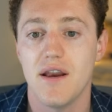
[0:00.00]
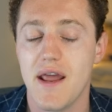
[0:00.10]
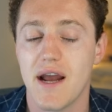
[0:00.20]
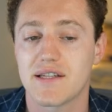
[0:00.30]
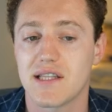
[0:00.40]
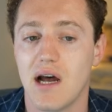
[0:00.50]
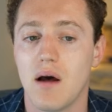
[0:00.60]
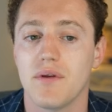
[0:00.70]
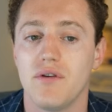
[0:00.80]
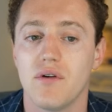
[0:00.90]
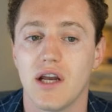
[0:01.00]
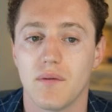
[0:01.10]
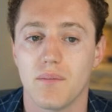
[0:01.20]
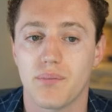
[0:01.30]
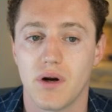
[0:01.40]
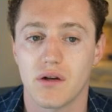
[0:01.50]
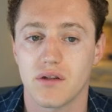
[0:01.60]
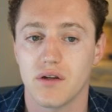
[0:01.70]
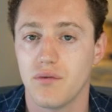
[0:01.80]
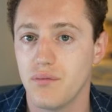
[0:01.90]
Next up, you get
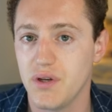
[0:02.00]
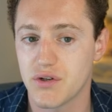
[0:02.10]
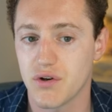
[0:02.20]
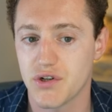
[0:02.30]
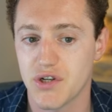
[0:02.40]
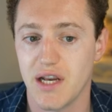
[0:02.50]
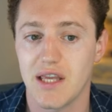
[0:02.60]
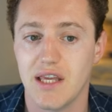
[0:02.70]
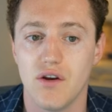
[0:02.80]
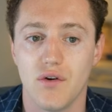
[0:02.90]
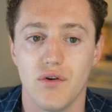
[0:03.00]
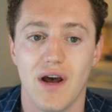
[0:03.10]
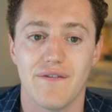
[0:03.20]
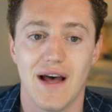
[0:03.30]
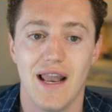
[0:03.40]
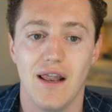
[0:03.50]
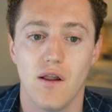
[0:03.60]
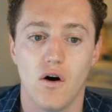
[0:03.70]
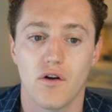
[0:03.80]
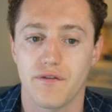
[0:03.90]
product research, and here you have a lot of